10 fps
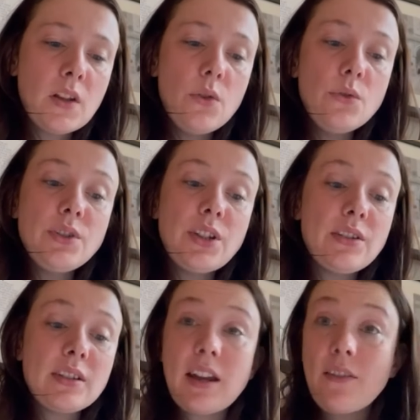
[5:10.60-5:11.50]

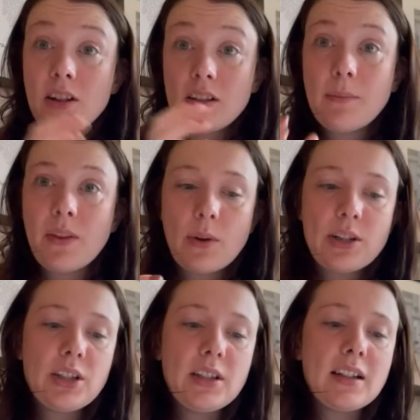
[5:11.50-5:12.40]
Also, there are some other
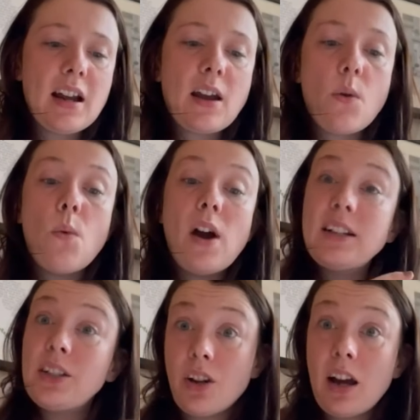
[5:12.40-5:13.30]
questions like, why
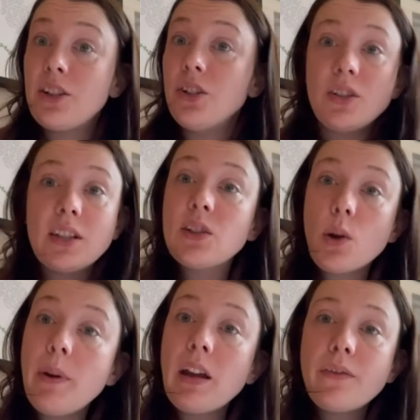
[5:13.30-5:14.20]
did I choose this
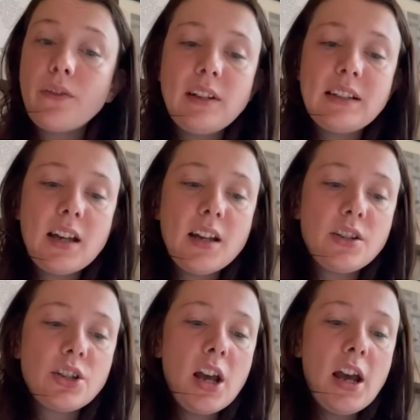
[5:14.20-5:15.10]
topic for
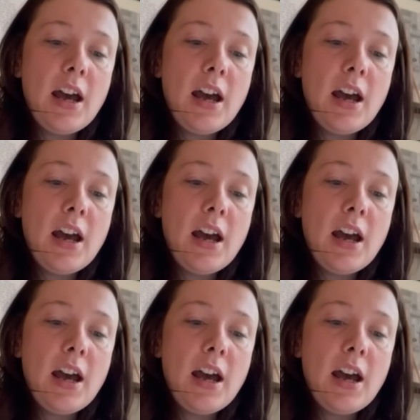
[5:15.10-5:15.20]
research?